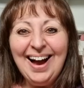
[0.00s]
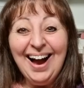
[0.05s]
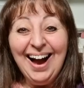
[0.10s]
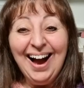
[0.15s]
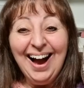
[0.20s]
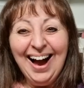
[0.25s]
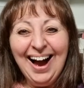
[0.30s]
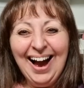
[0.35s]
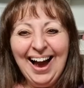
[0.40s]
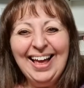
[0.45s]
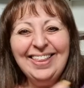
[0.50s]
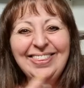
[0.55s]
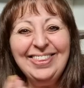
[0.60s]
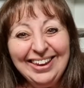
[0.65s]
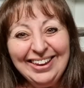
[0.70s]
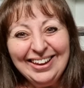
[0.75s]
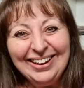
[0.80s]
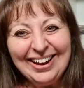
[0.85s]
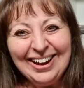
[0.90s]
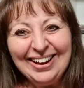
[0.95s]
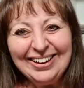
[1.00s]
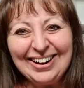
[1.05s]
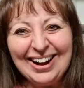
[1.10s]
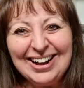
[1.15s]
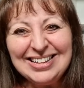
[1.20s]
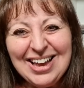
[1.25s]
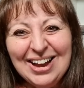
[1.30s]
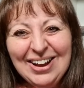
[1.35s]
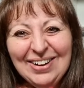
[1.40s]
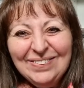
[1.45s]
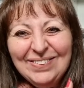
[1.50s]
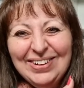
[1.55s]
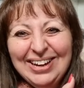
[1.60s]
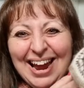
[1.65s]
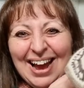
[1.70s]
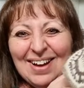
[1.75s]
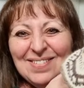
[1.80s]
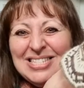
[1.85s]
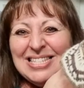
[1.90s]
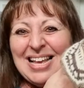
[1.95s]
Ah, and there you go, guys. We
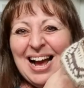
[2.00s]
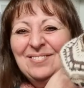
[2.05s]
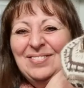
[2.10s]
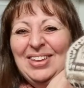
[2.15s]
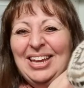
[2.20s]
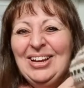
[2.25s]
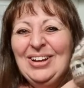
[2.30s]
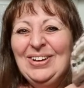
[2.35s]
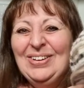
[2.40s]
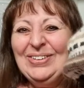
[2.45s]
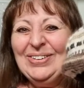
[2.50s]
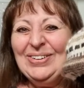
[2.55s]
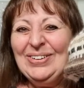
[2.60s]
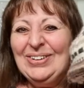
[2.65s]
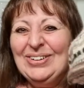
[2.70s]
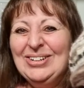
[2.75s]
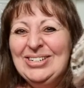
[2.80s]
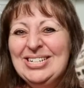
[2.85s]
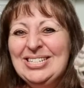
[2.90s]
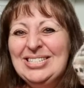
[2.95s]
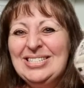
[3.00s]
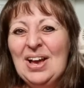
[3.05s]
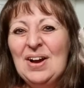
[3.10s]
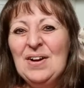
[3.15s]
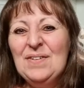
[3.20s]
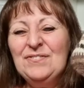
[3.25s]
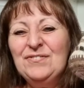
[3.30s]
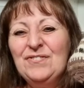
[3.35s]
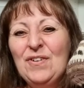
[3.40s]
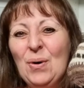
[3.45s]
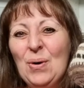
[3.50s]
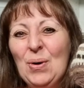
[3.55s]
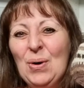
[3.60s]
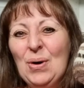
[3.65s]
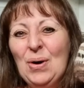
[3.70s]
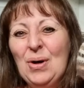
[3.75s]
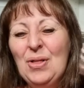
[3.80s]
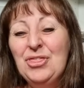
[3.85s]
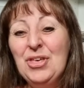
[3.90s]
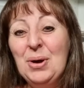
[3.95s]
have something gorgeous
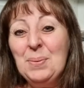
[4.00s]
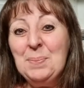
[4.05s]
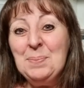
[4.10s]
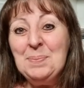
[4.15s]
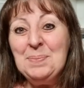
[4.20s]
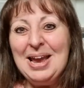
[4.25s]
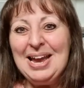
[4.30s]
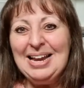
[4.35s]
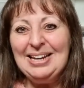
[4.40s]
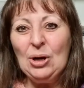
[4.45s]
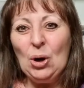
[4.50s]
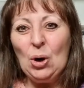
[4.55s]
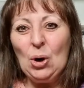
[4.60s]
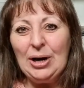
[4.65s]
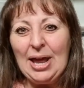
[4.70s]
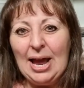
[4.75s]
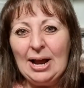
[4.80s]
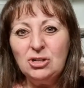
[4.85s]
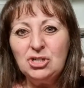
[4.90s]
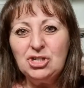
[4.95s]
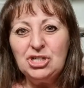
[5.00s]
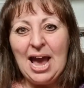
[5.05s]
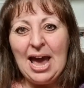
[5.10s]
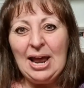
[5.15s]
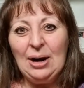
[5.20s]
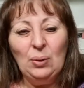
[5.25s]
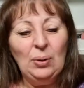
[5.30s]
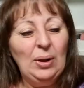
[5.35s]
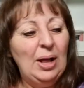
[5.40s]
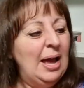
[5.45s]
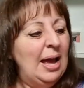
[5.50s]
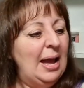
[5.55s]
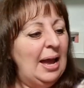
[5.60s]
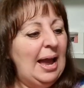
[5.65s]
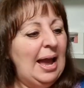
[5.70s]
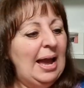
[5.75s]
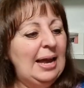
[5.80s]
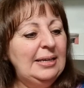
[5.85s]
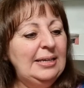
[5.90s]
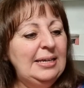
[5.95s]
for the men on our channel.
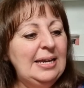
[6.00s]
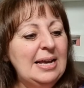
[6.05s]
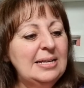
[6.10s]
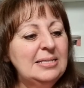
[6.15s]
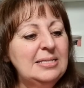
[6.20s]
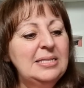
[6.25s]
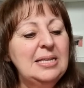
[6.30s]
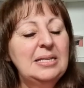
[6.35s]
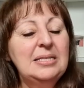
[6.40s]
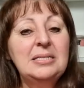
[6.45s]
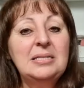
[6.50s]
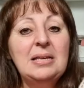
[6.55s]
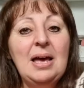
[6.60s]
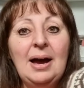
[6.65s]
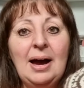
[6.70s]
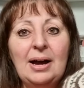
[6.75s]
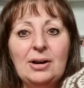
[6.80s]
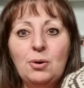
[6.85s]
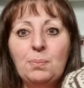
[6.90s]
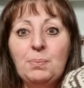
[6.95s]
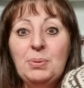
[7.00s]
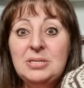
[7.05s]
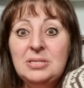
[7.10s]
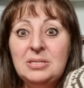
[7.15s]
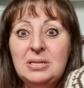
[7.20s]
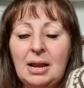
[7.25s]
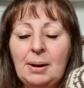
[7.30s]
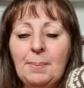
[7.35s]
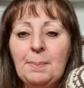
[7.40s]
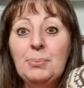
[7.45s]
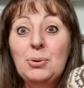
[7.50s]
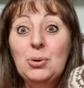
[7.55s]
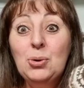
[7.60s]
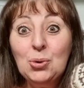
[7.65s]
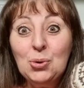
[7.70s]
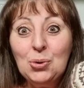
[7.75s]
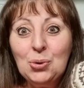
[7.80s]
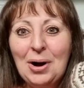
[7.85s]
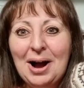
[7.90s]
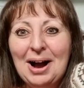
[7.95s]
And yes, this is one hundred percent
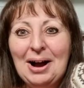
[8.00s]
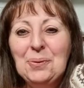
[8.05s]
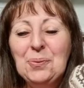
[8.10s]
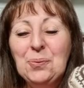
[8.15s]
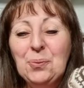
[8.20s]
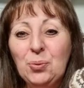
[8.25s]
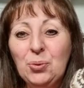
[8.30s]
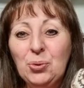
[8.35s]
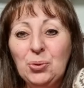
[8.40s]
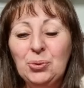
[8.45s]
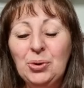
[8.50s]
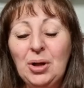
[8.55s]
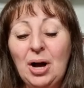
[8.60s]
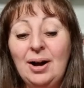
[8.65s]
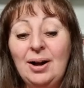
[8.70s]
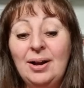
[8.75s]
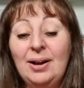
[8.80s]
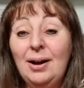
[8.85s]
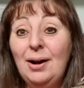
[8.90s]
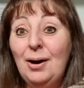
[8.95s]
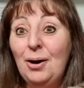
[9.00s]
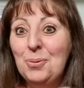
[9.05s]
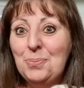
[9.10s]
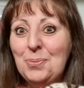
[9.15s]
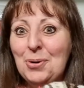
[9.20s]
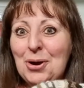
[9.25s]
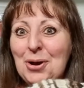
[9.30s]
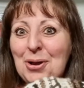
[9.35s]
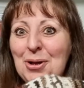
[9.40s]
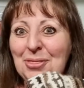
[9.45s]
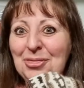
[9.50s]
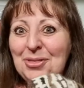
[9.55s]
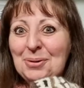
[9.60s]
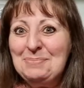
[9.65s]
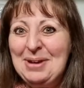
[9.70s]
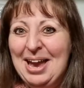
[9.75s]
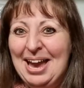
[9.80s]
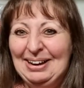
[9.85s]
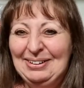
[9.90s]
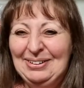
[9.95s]
pure wool. I hope the
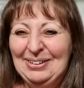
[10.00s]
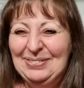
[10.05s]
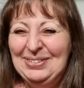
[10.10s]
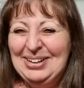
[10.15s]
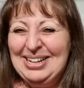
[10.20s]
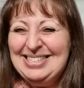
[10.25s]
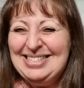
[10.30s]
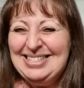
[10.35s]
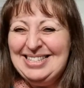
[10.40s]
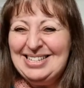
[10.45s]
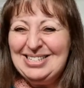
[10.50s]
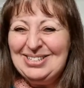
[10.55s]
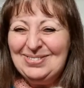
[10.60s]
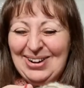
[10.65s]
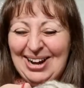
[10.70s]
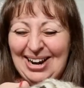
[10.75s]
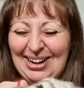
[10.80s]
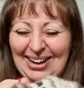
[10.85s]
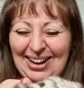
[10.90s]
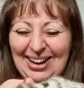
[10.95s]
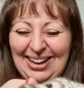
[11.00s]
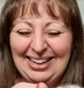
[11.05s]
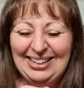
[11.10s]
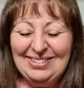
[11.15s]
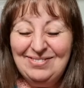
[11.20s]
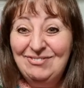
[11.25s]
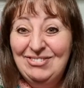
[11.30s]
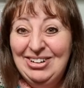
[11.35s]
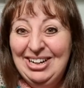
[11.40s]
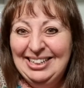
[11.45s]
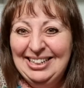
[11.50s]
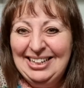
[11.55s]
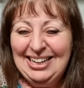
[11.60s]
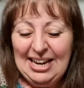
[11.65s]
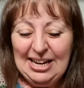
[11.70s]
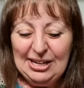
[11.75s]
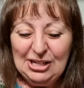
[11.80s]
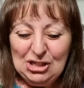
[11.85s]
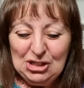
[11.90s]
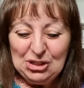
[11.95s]
man who wins this one and really
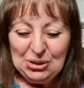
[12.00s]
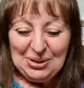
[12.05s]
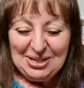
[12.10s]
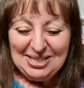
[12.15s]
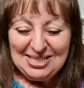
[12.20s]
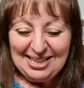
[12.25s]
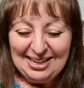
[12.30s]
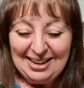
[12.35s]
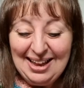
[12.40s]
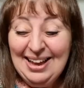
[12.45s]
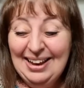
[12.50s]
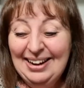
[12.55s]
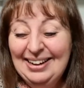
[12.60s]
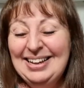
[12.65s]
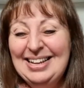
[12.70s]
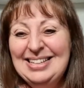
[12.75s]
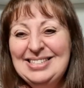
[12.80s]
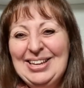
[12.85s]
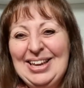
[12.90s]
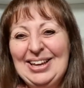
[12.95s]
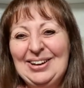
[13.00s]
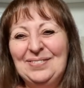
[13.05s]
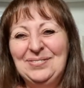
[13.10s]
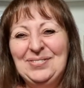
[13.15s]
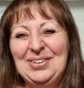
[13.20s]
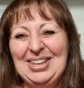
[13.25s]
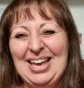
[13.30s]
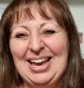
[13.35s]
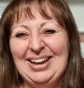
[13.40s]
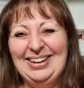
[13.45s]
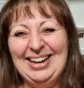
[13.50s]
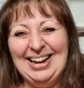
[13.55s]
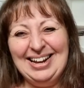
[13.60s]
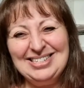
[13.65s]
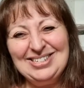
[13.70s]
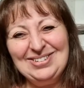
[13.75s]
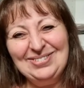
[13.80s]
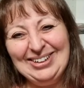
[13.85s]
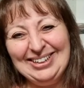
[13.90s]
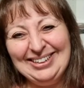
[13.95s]
enjoys it. Let's get on with our next